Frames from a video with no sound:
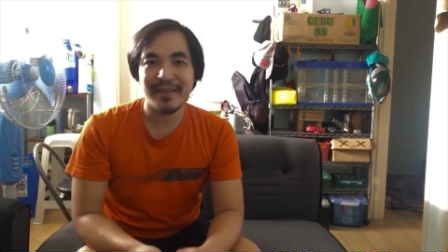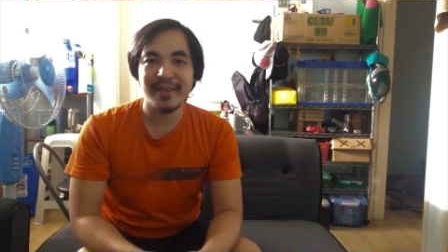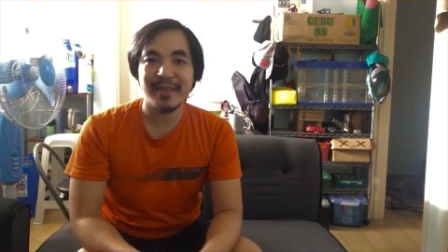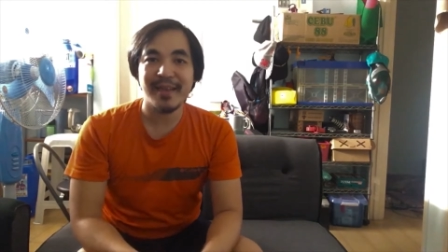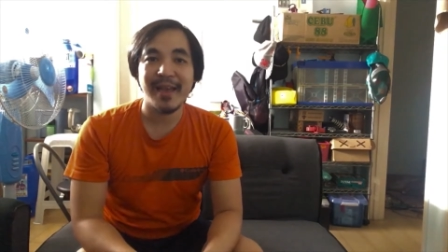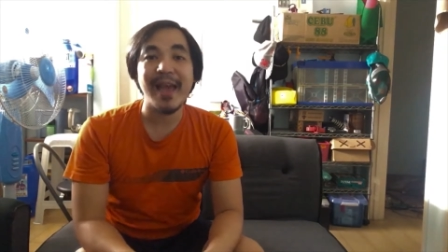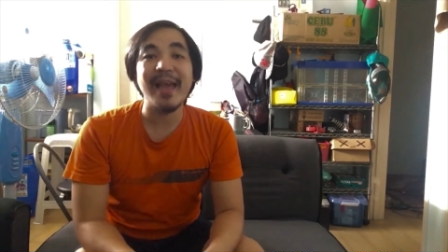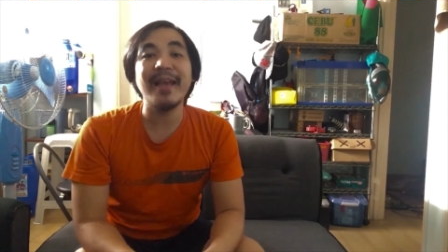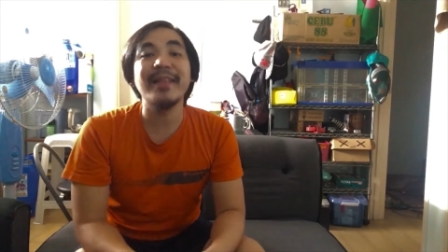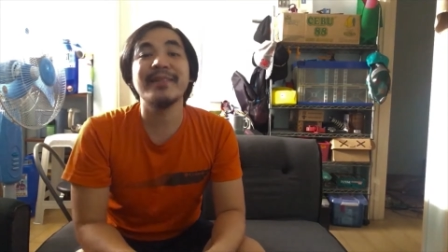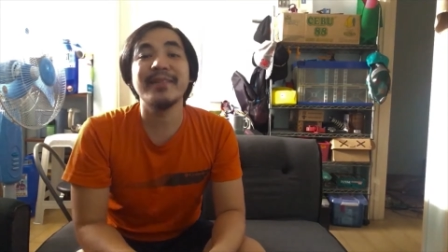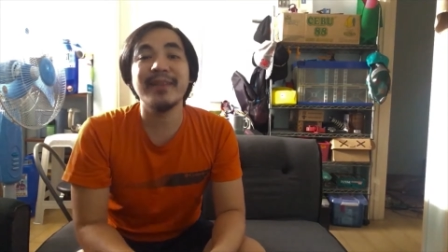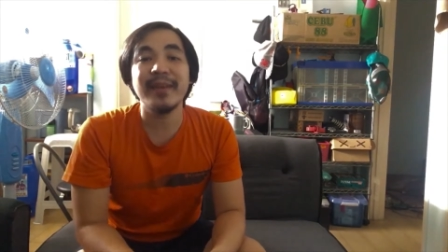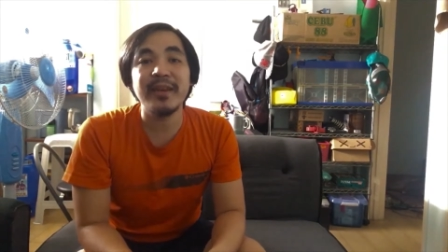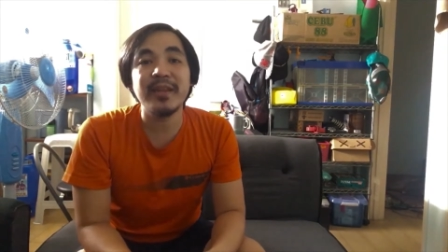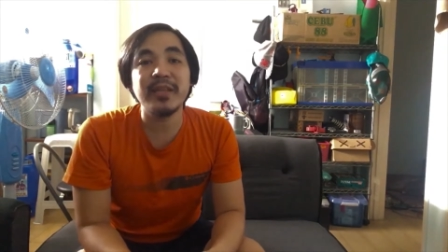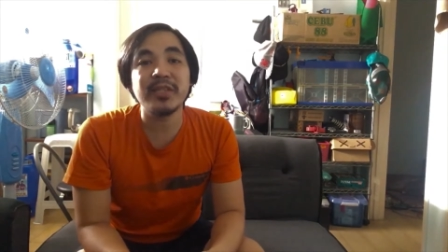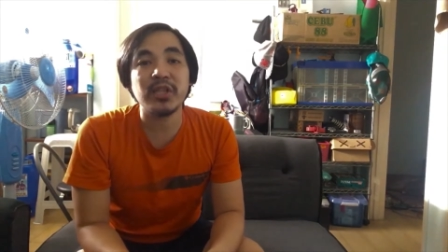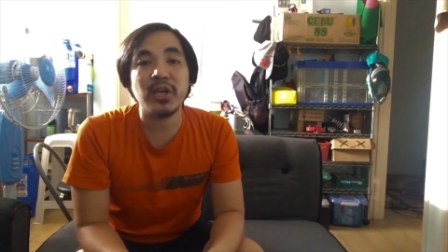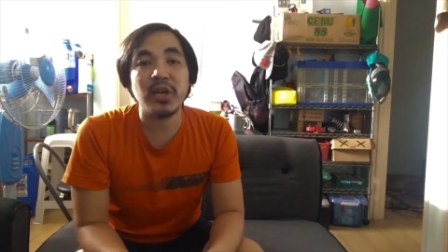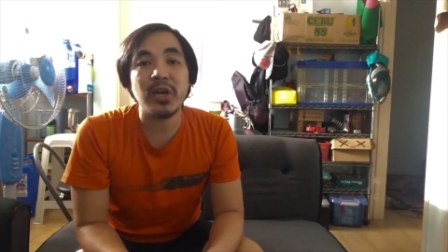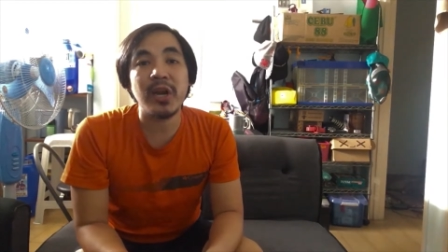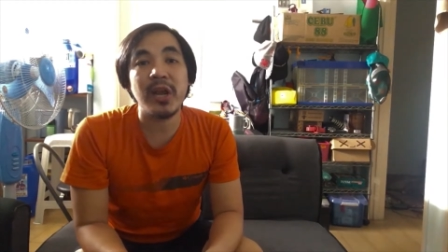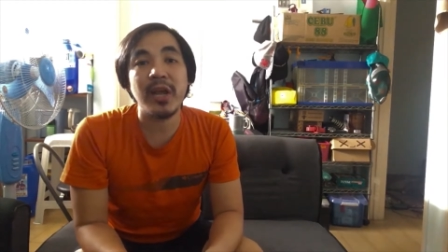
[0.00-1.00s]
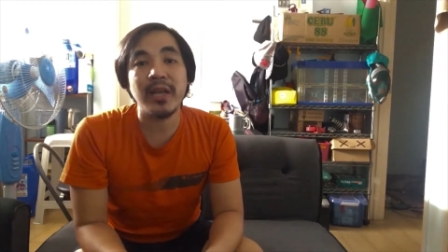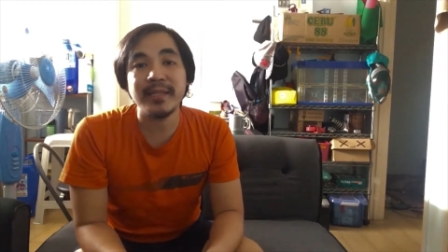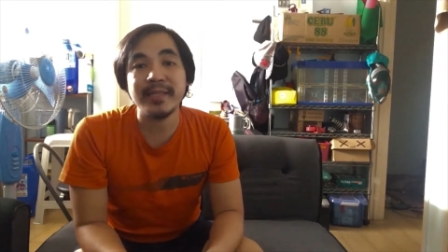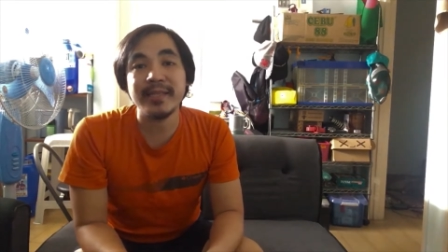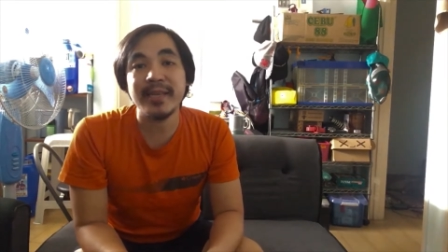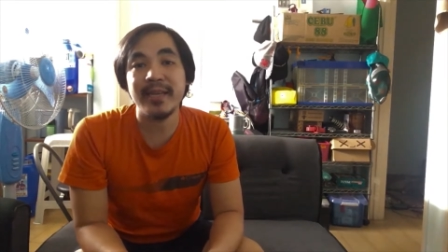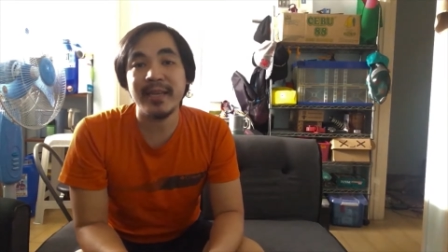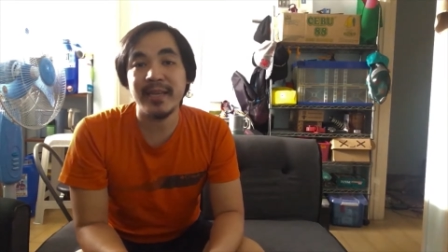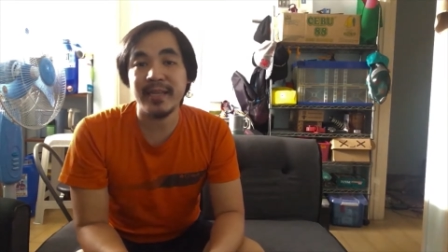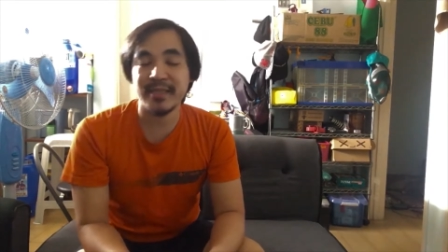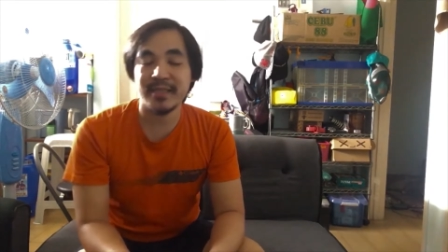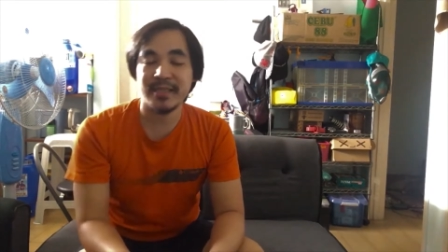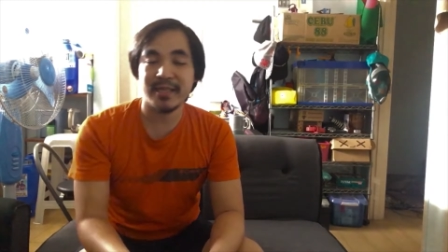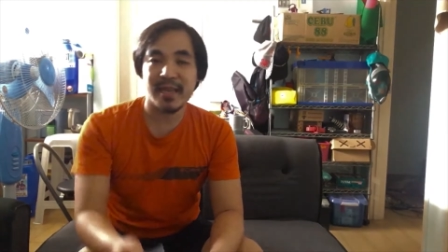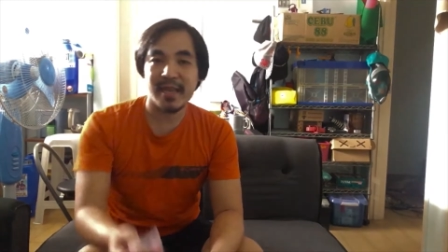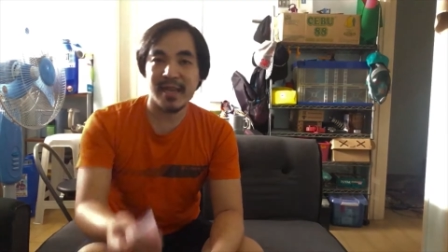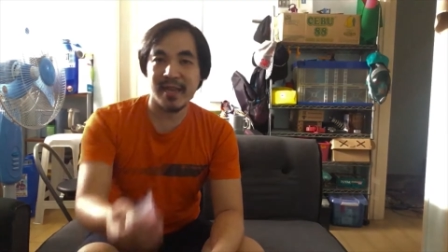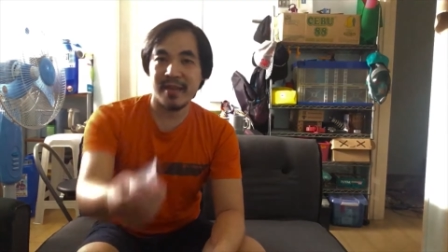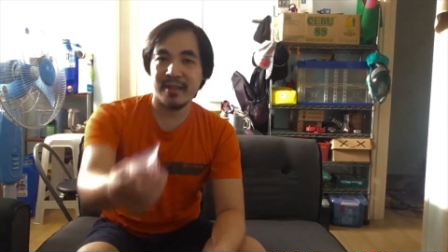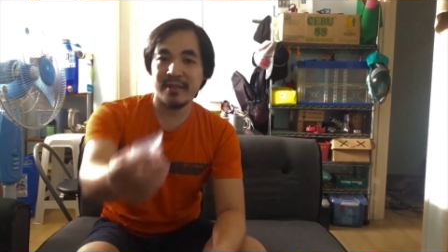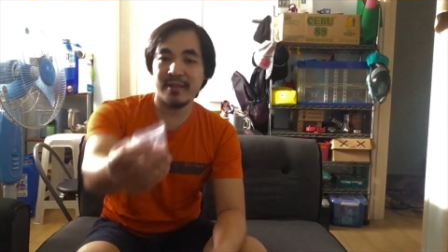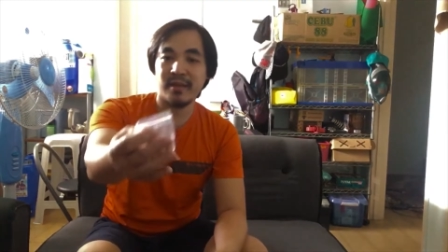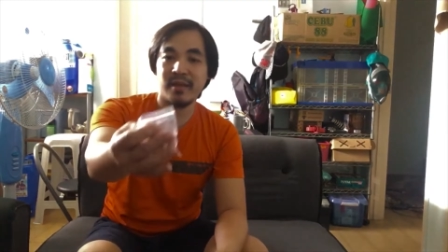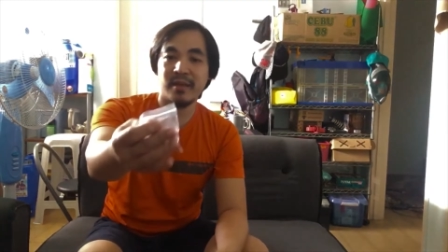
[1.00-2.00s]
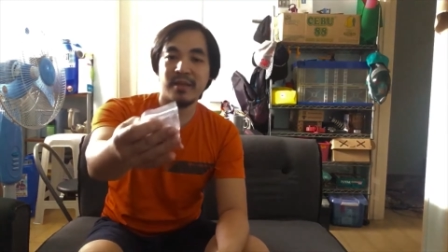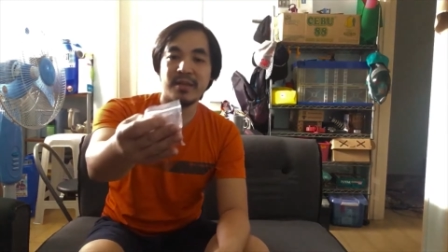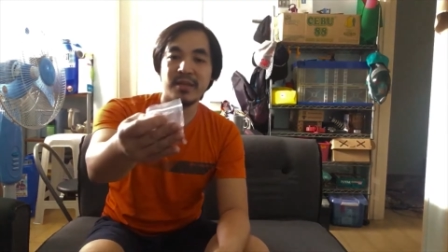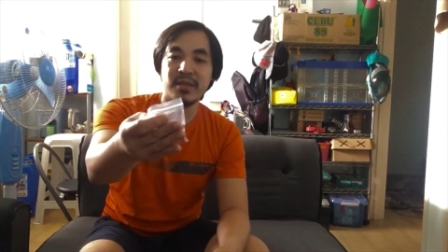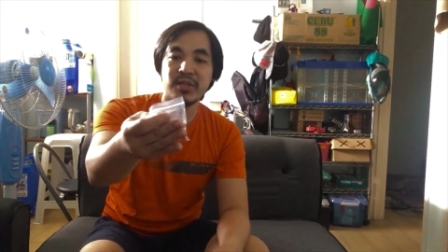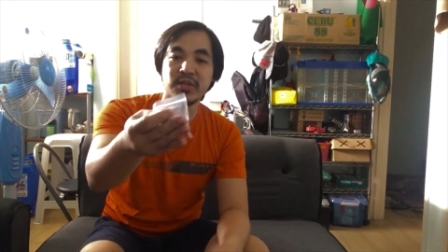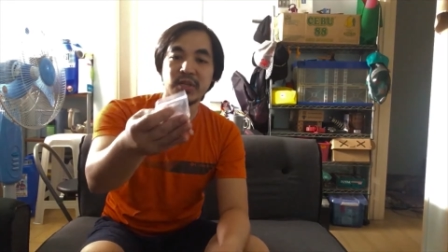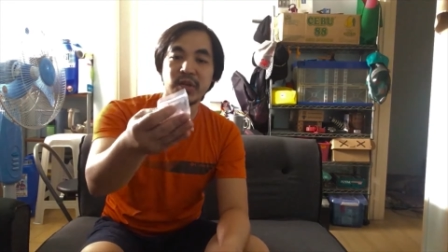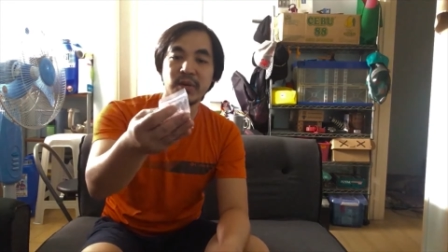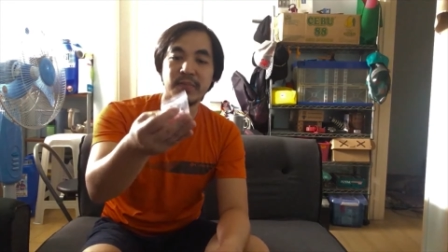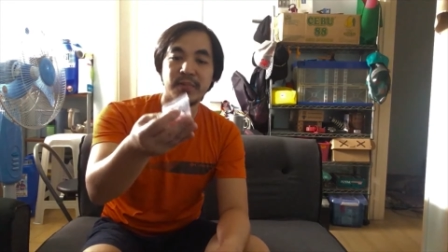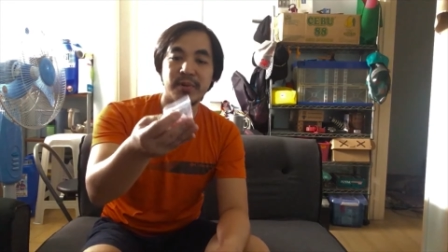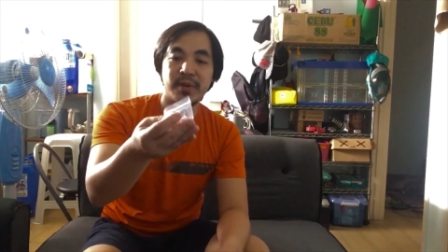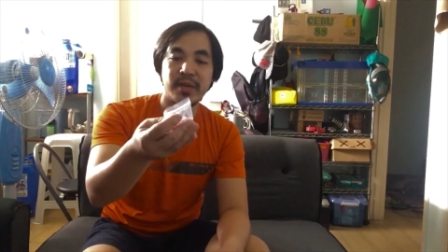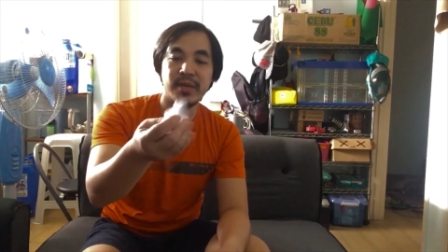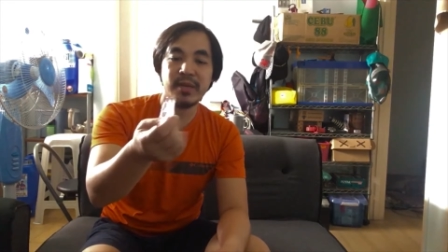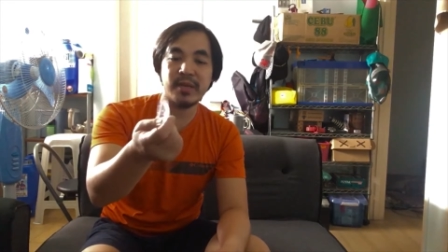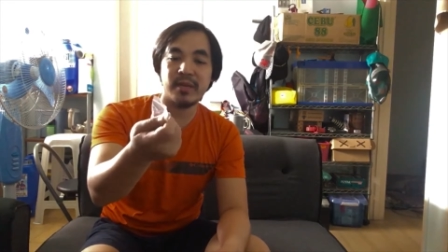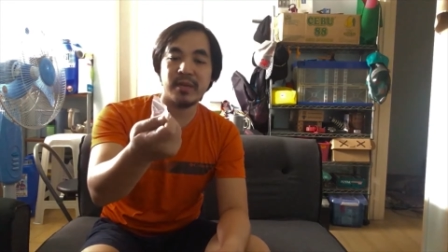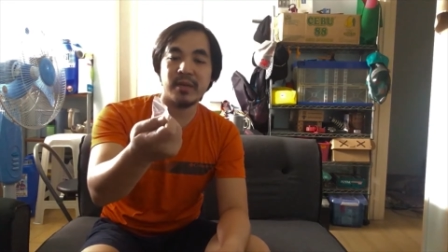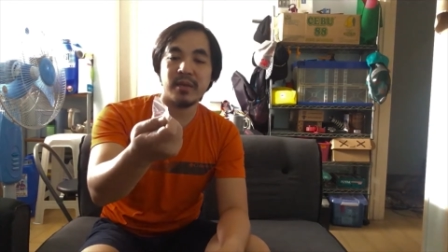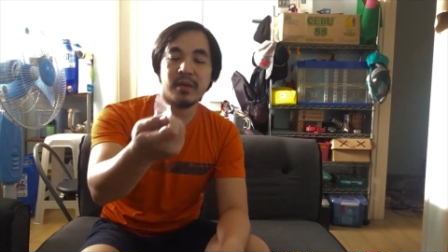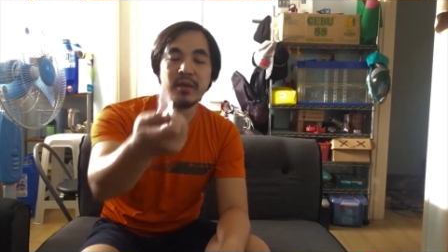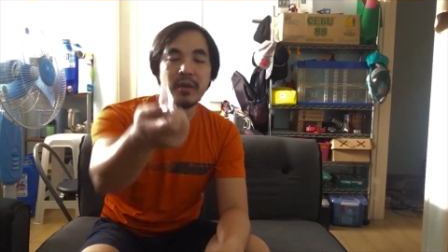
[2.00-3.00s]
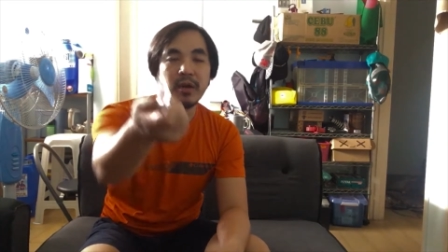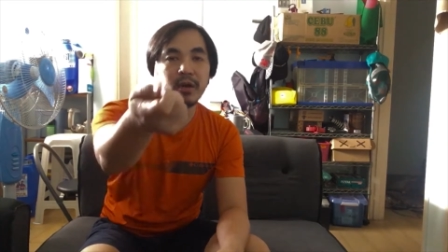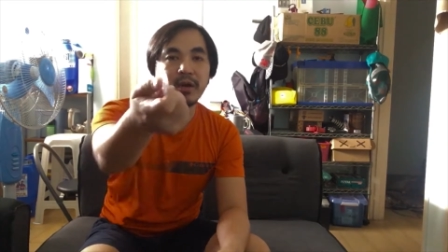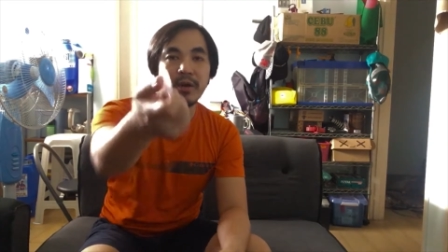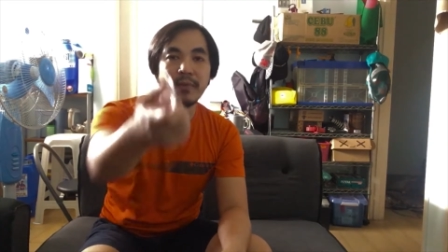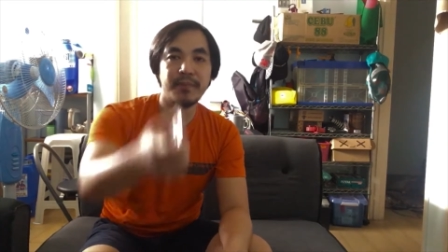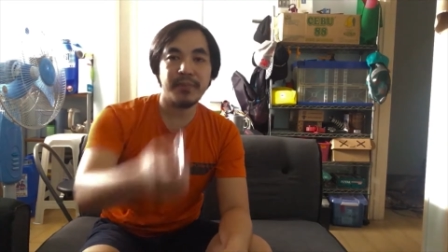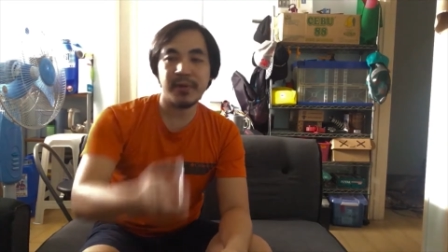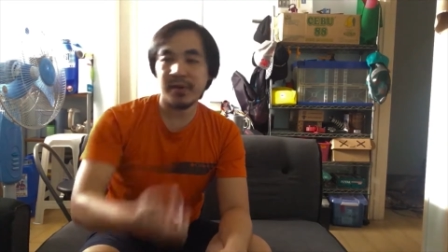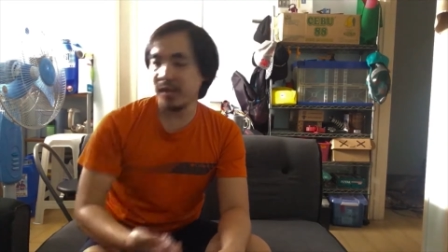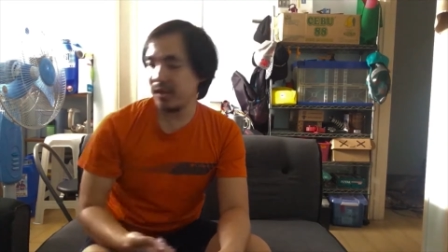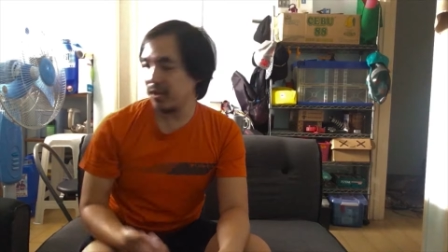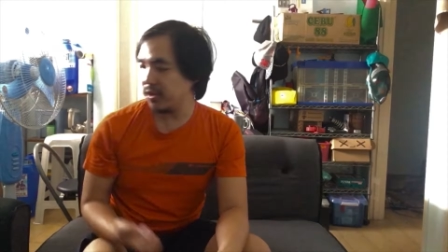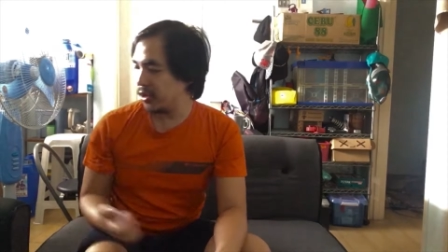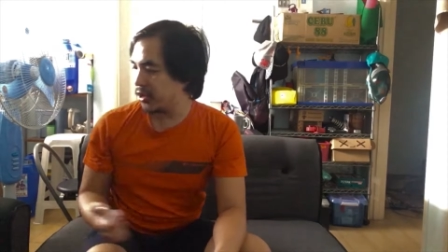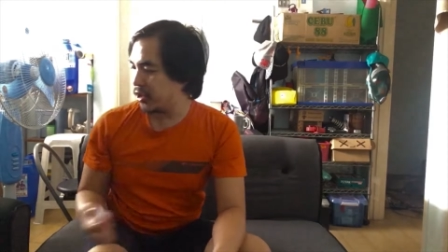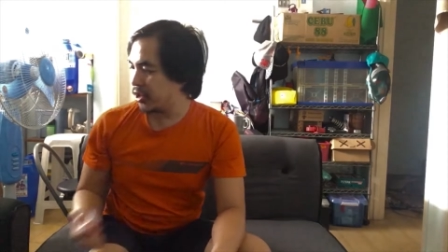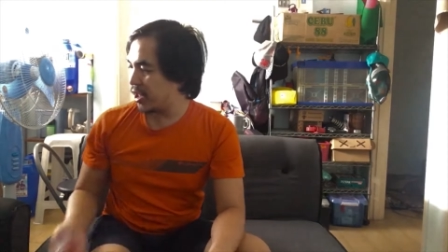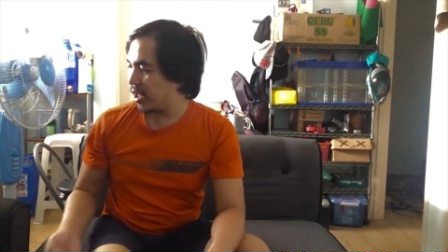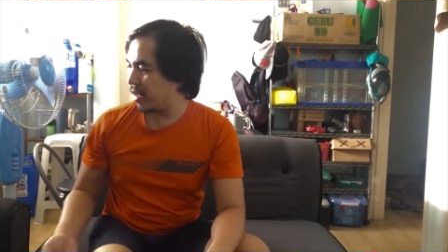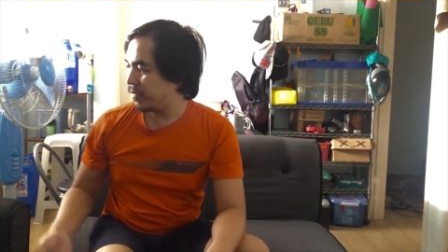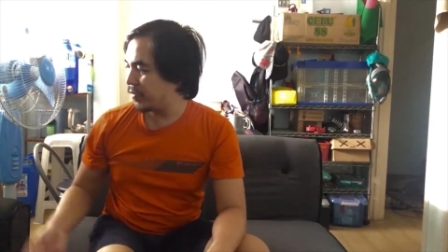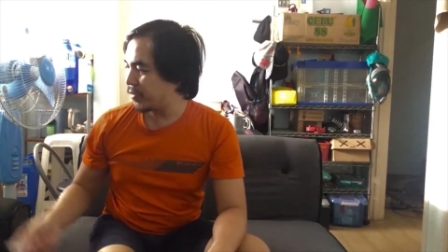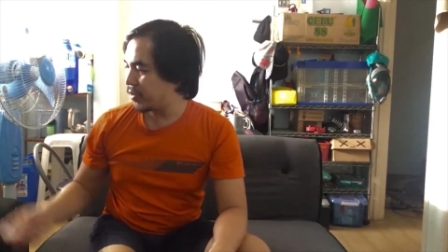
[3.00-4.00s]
antennas are antennas, and these are in pretty good shape.